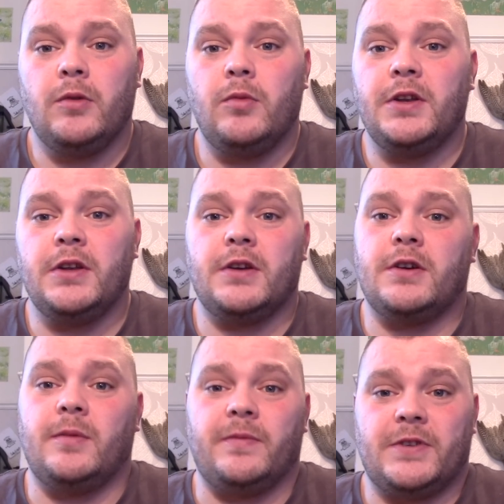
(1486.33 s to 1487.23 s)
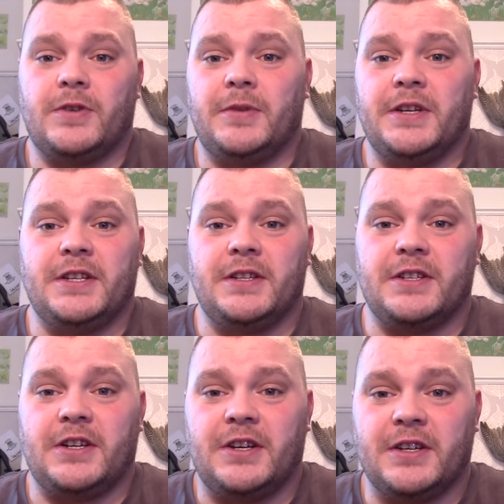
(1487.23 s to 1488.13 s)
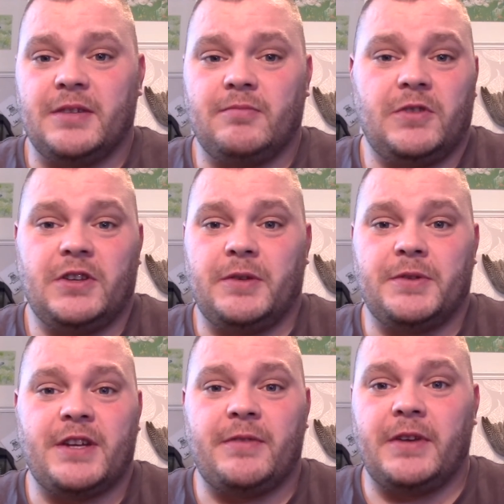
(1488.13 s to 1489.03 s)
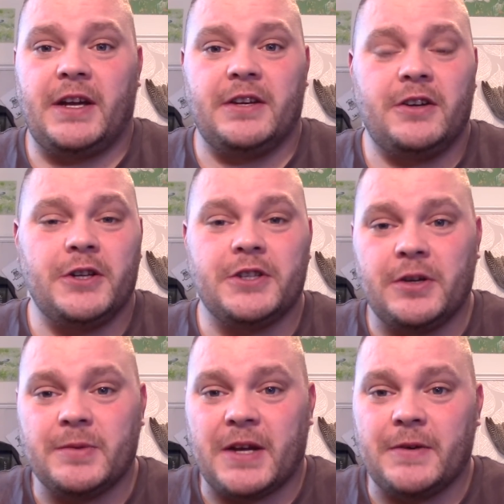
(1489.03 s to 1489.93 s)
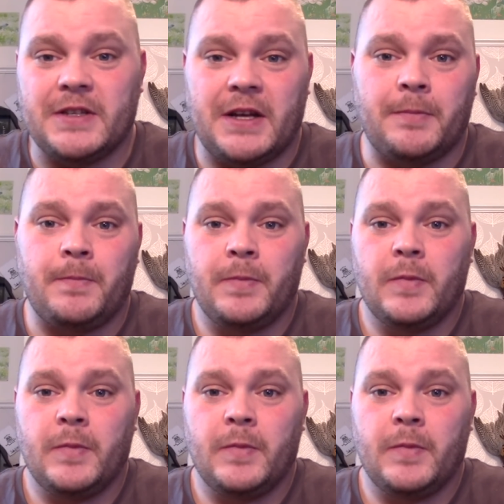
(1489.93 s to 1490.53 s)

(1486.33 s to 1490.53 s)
When you're comfortably hitting the target, I don't know, 7, 8, 9 times out of 10,